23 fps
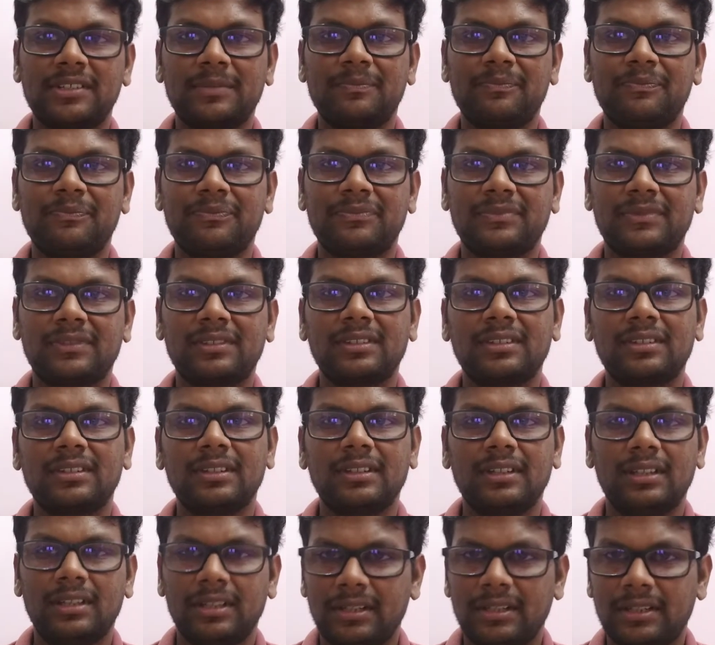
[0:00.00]
it will
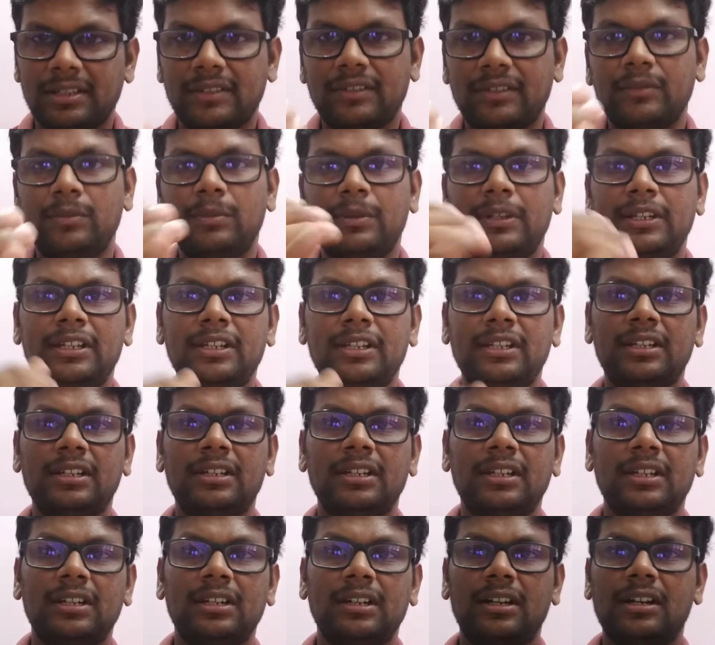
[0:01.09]
be in
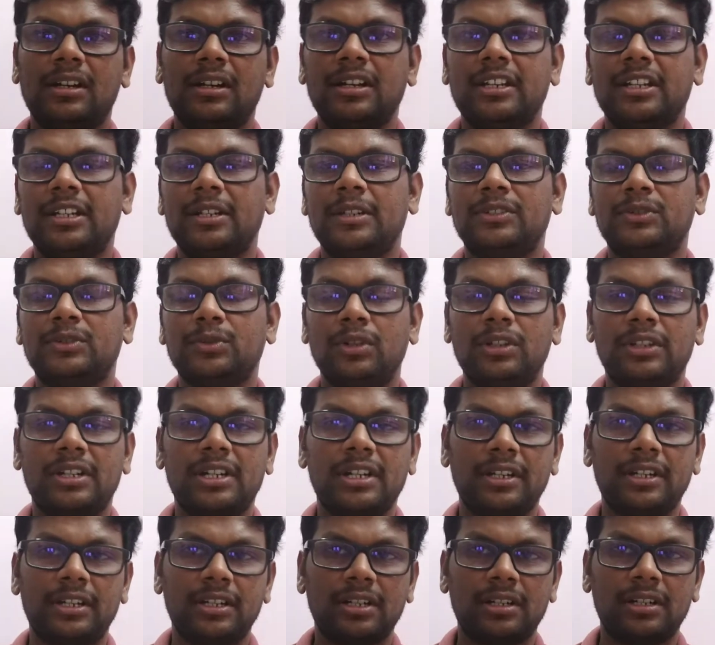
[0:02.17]
sole trader and company
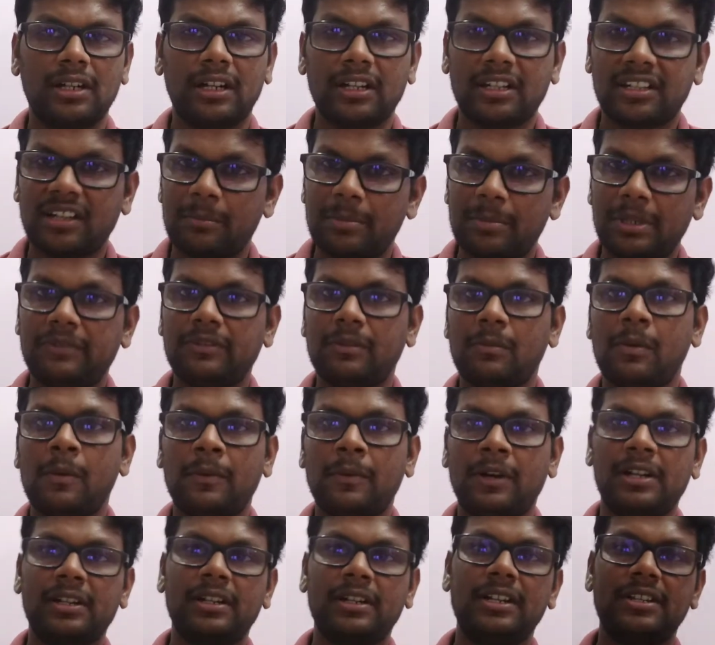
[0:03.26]
form of organizations,
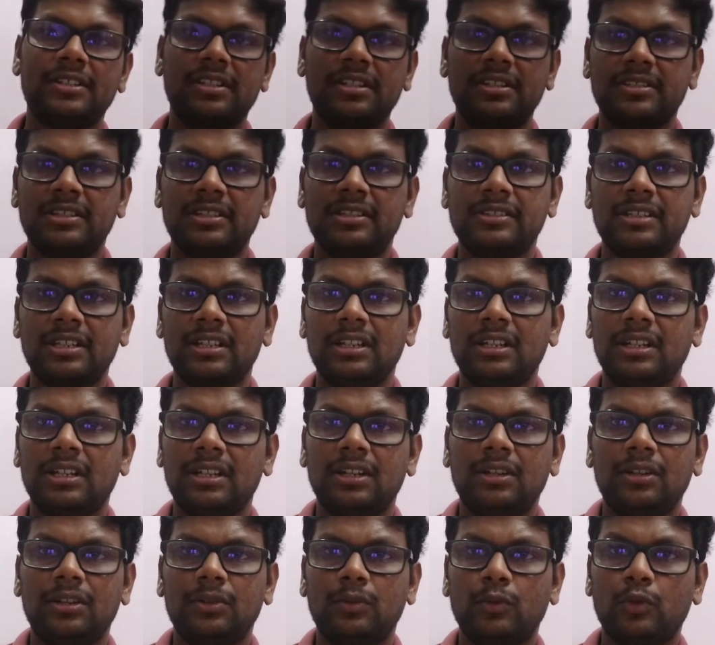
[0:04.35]
goodwill on some
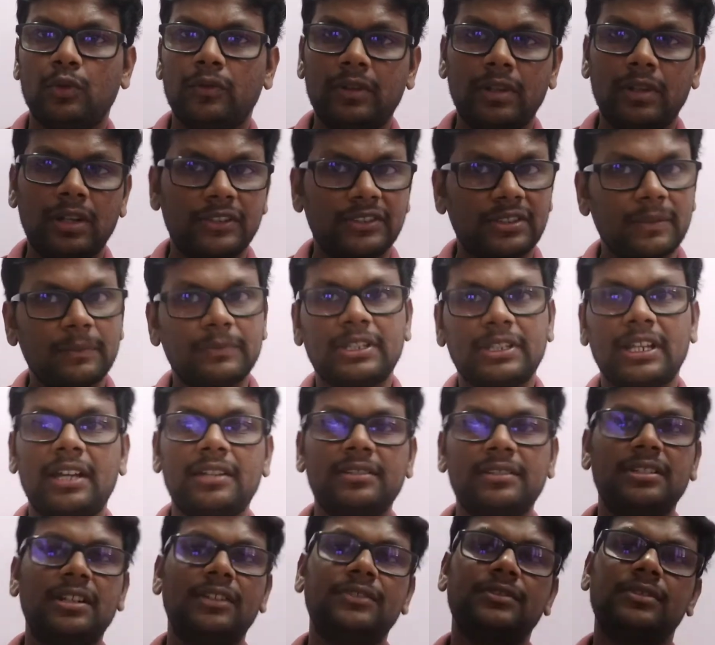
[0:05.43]
shares also is there.
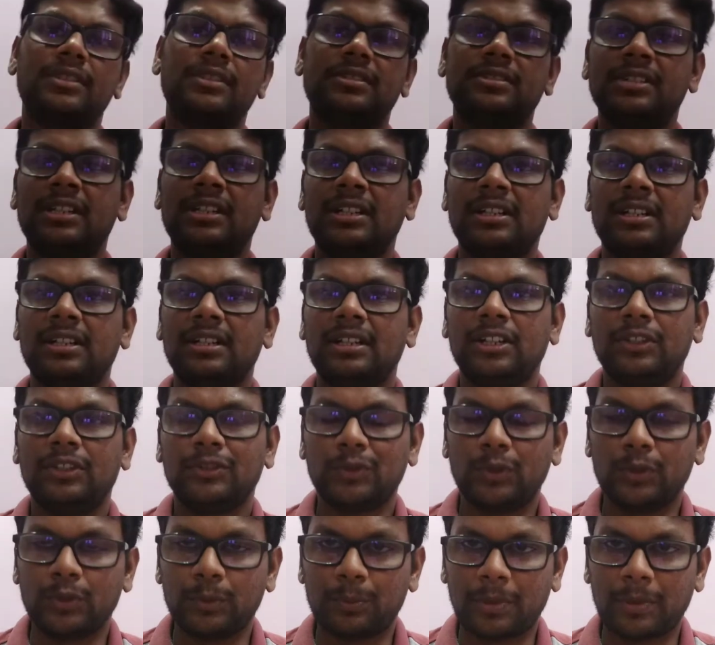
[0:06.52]
So partnerships
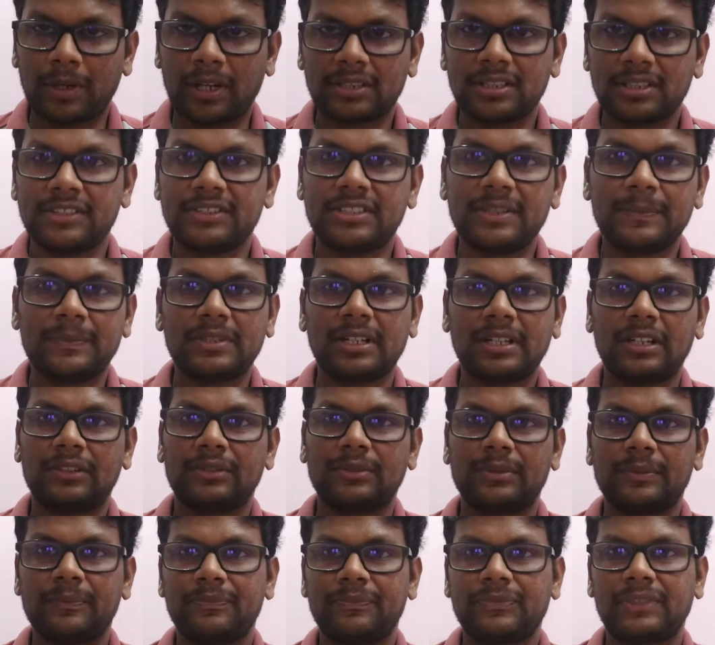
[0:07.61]
also. If any
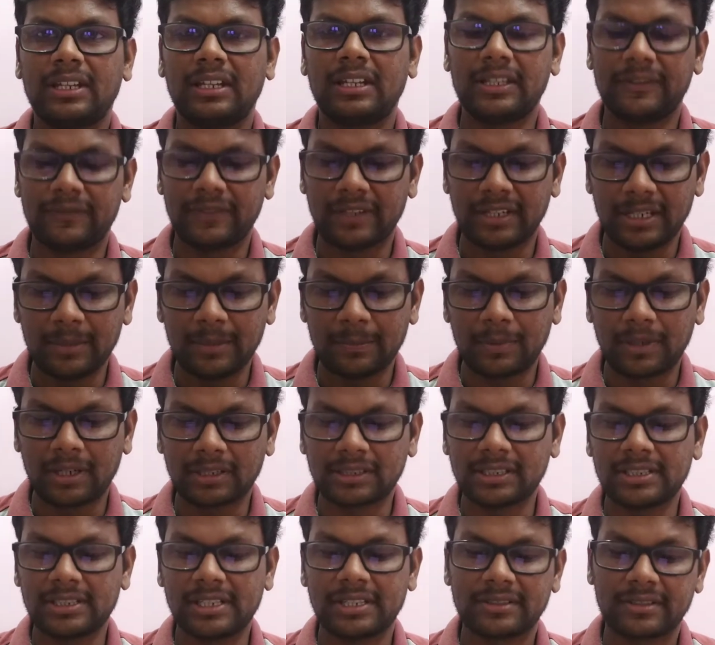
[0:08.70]
partner is retired,
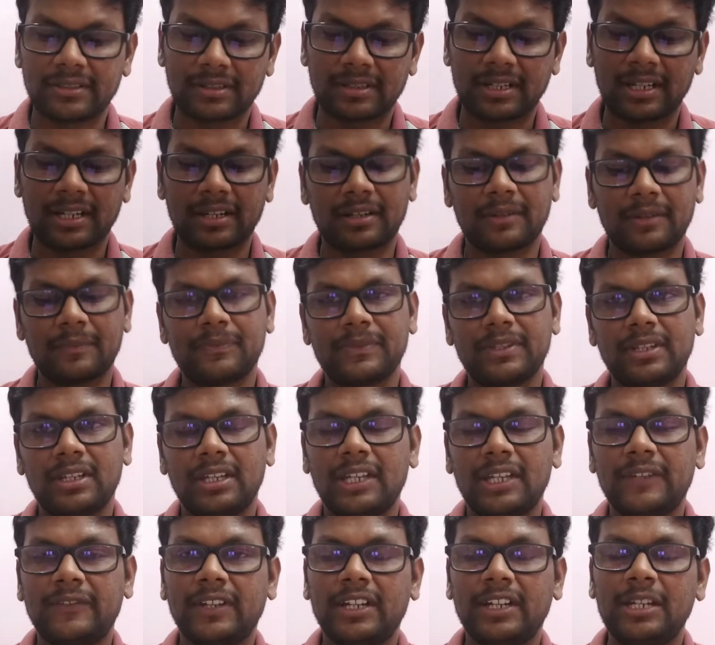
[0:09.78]
if any partner
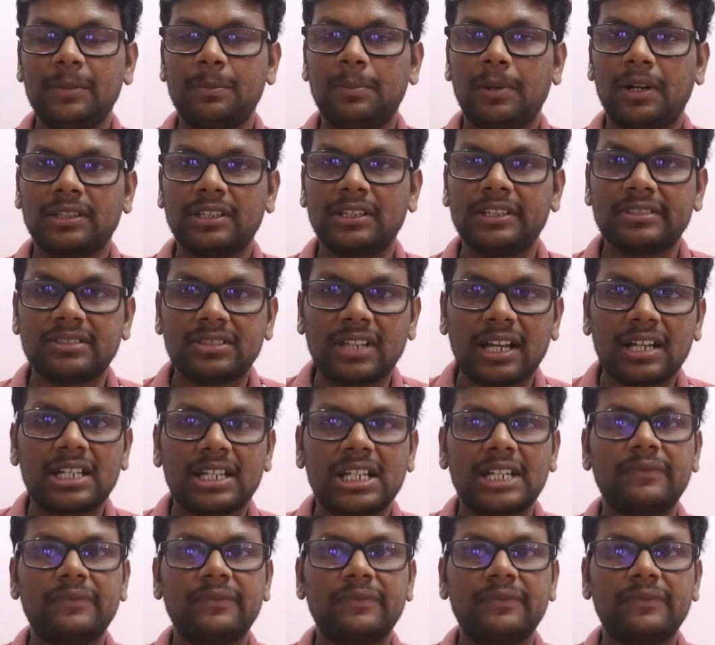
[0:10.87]
sacrifice something.